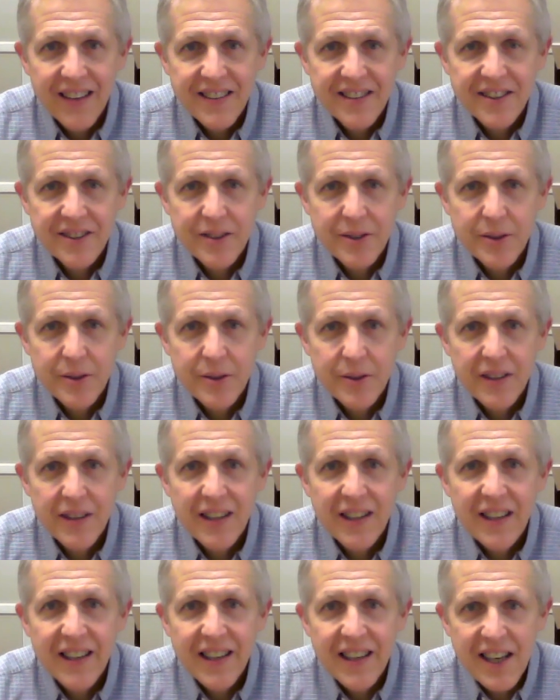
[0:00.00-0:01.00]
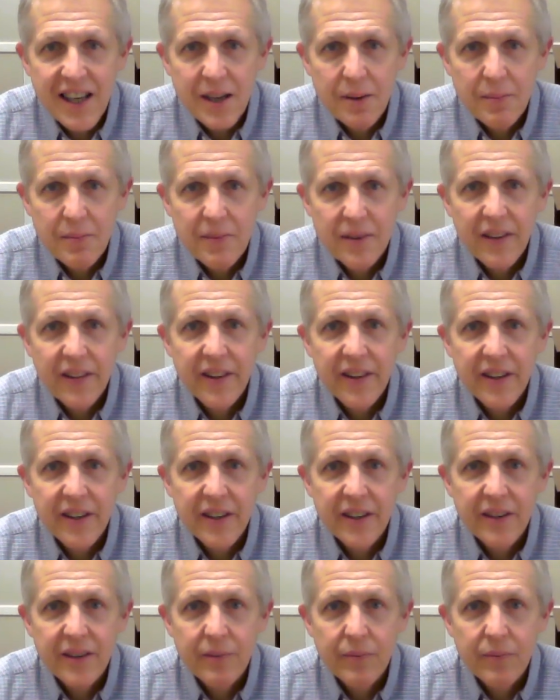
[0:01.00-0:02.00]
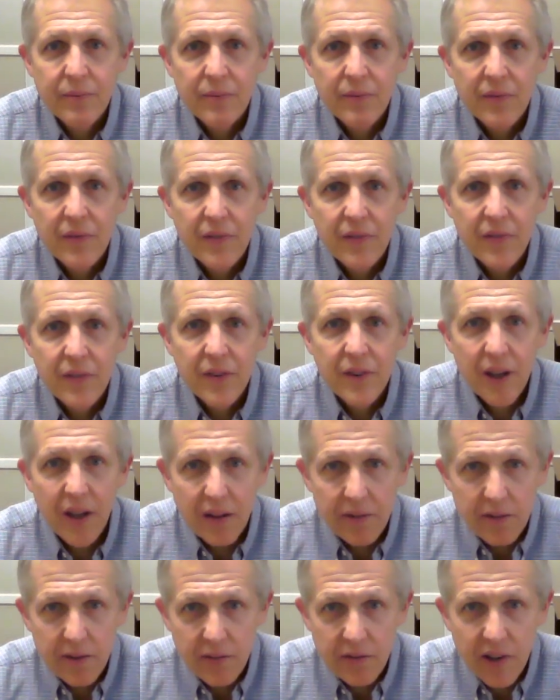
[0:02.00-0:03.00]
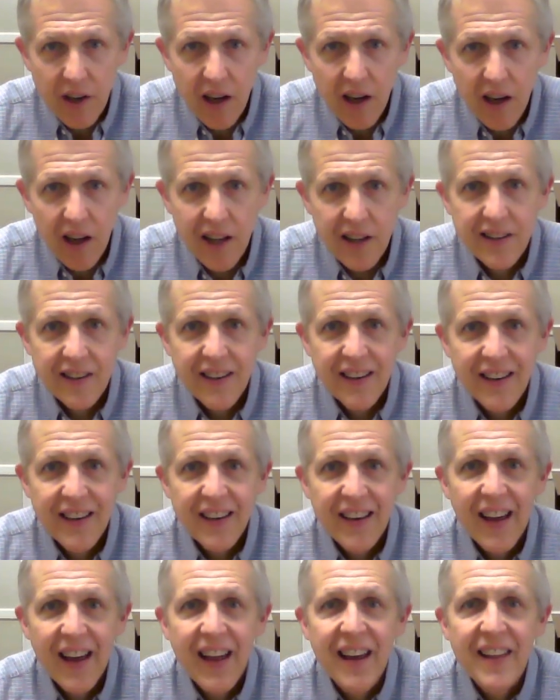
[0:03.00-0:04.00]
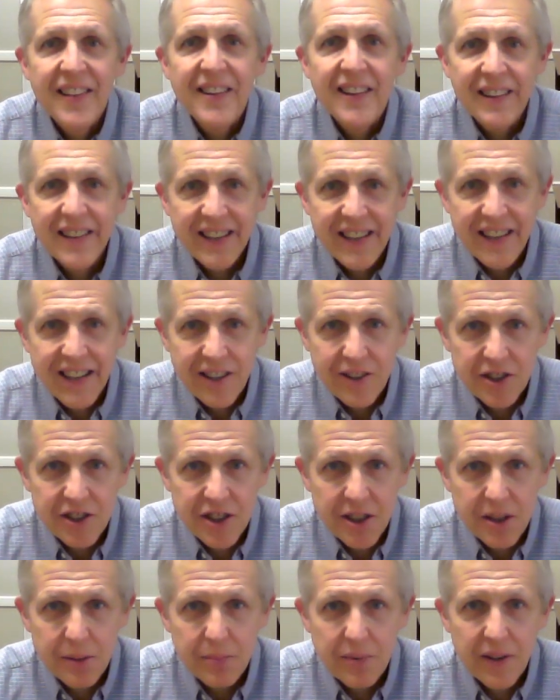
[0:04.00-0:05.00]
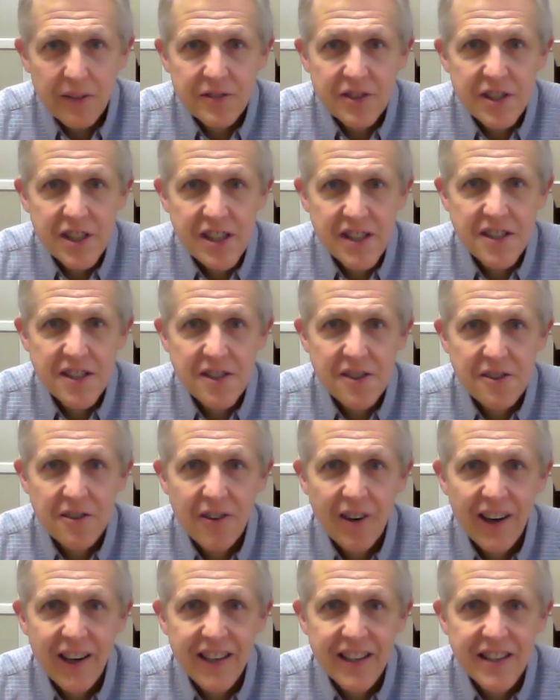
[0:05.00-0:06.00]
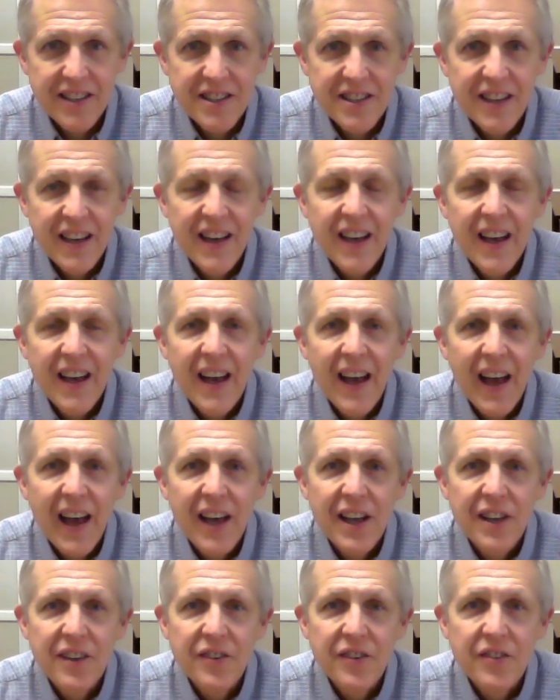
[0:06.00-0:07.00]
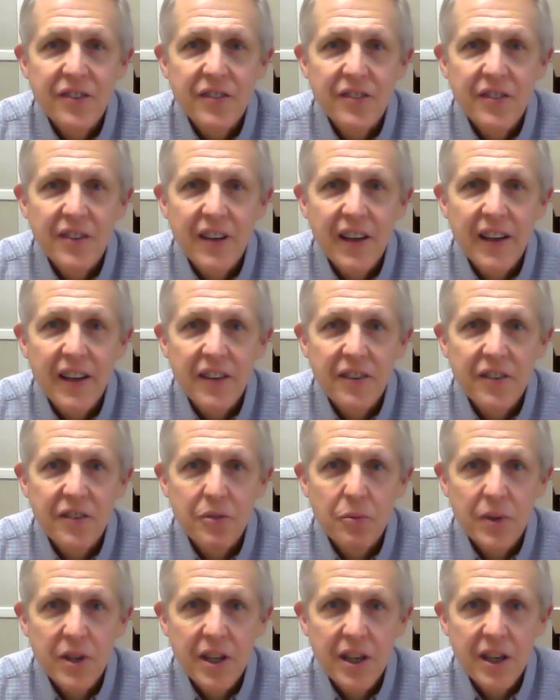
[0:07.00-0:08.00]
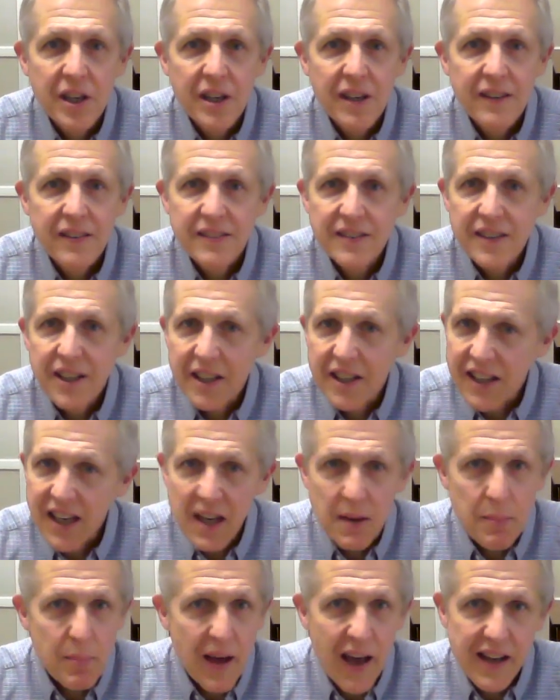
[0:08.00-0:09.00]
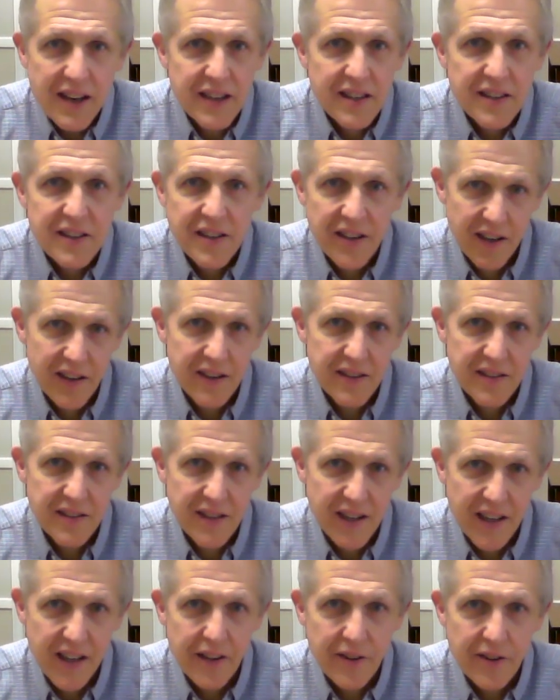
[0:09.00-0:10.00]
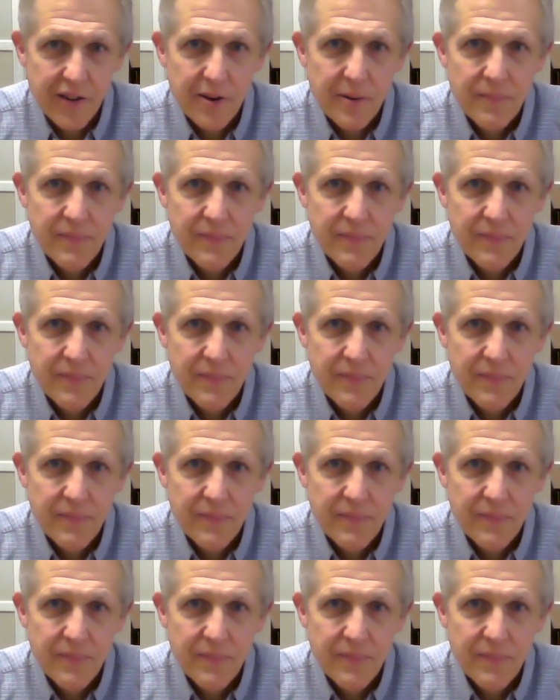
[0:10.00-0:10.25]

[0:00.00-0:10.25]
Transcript: to claim the love of God and the leadership of Jesus Christ as we keep at it together.